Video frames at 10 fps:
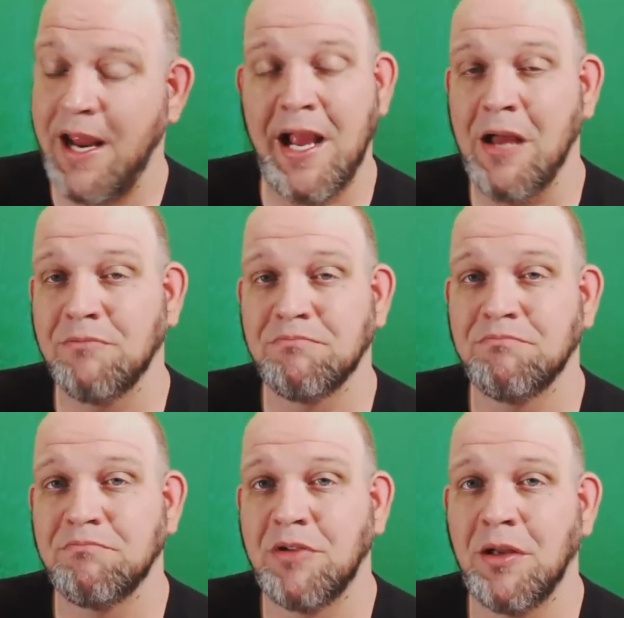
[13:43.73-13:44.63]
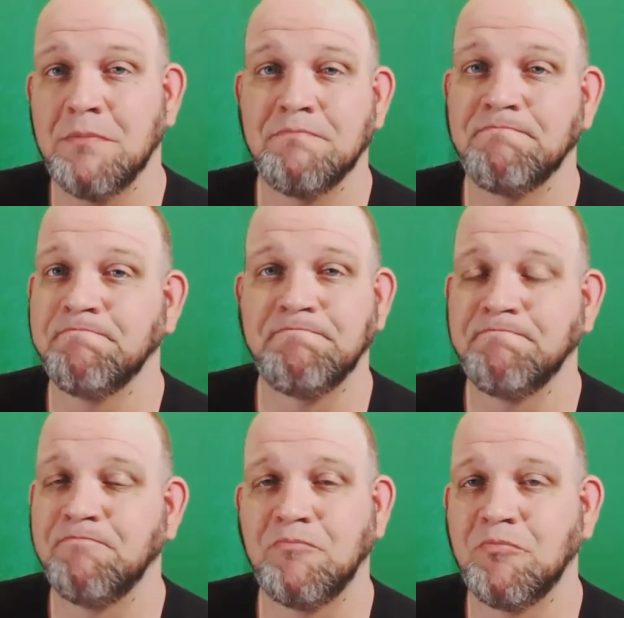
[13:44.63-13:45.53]
hang out. Come
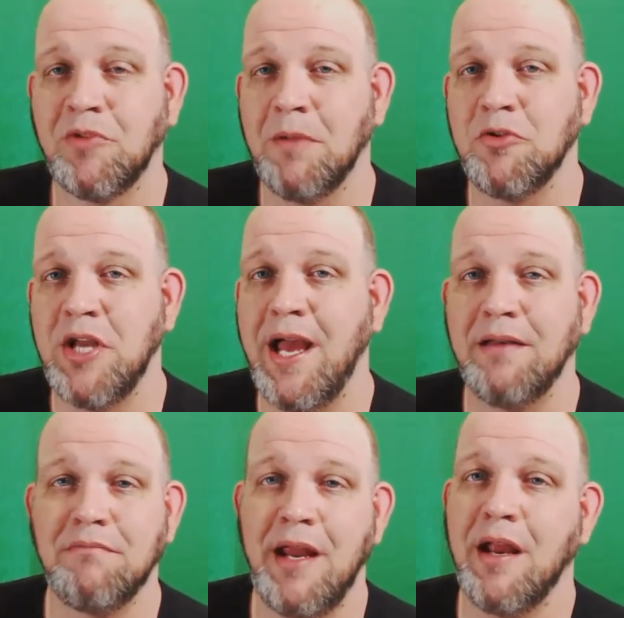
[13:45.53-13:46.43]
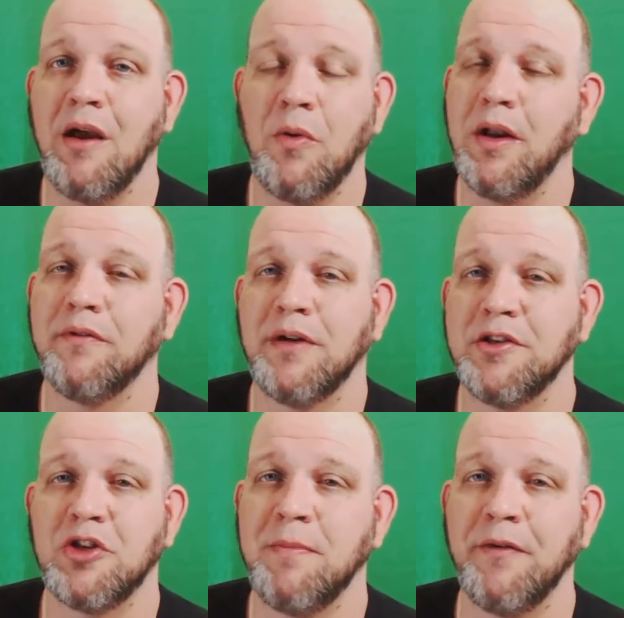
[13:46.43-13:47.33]
chat, hang out, whatever.
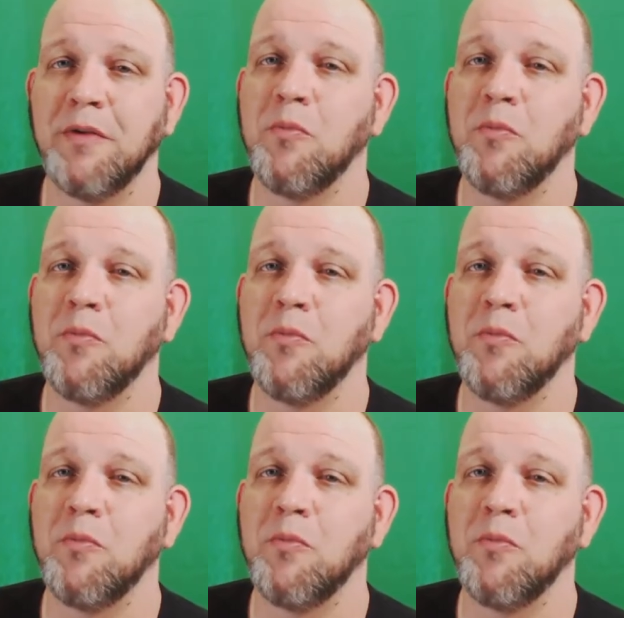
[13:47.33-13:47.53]
I stream